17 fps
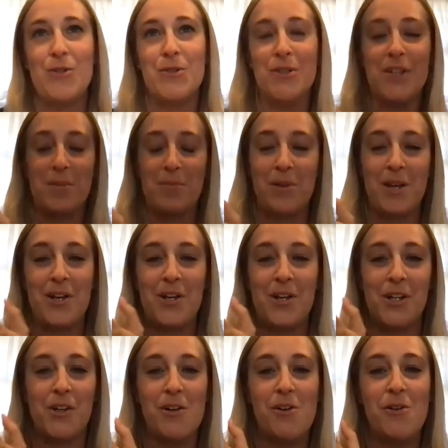So like
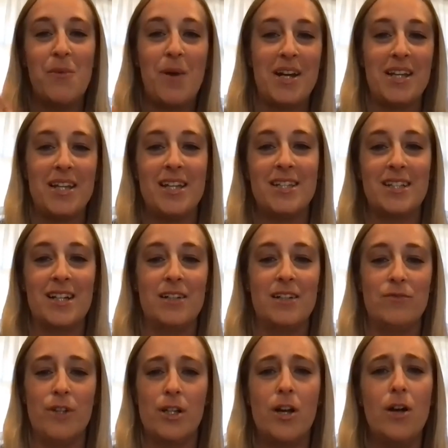planning our own wedding, he's kind
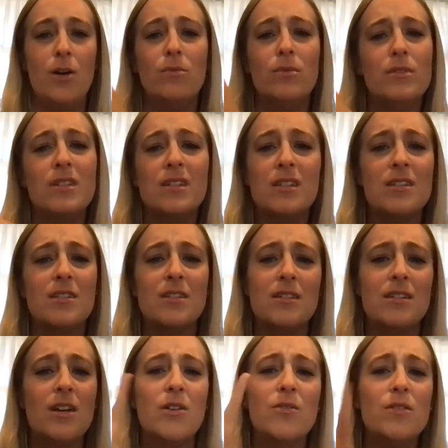of like, oh well, this is
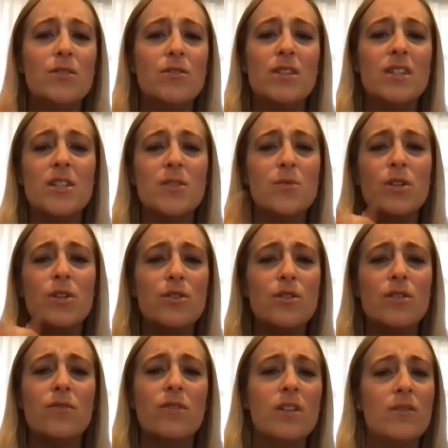you know you, this is what you
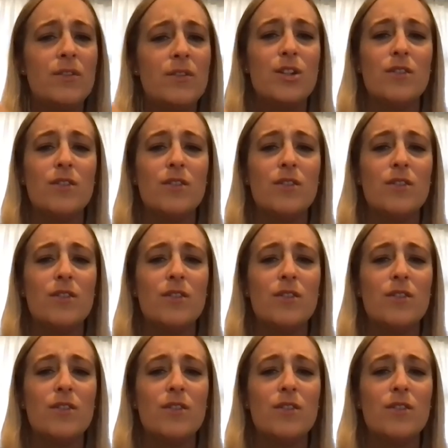do for a living.